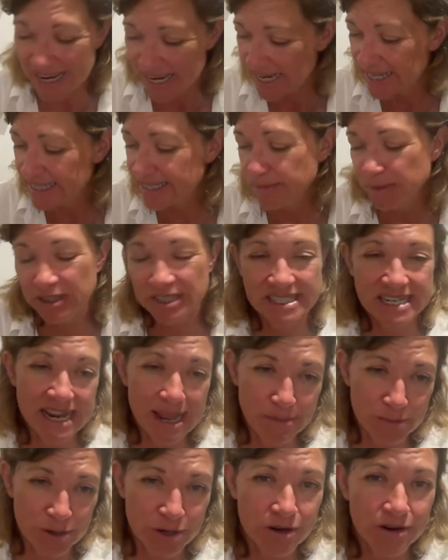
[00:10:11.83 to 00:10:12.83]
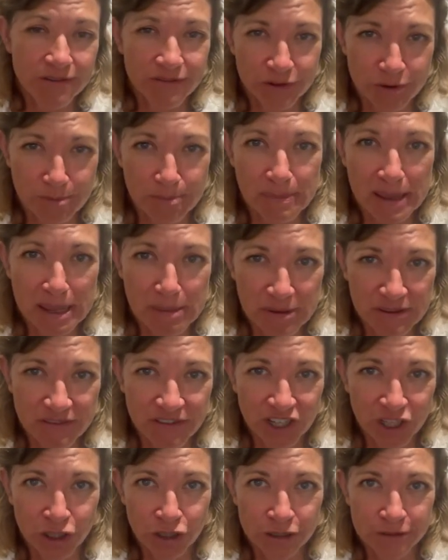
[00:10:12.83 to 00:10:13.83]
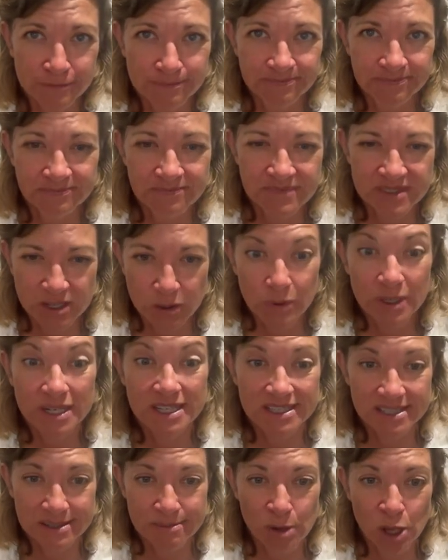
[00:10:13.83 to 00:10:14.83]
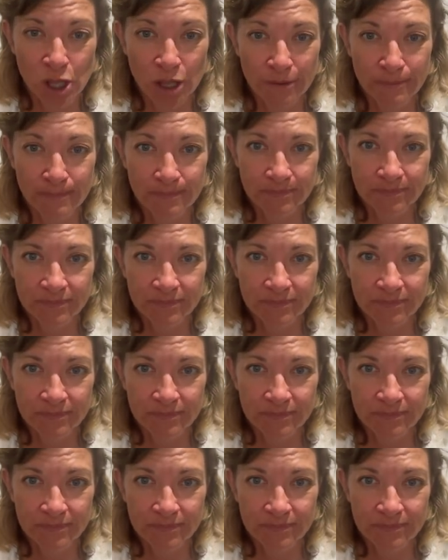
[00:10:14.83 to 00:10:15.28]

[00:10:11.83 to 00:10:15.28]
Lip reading: it's about the diameter of your baby finger. So it is small.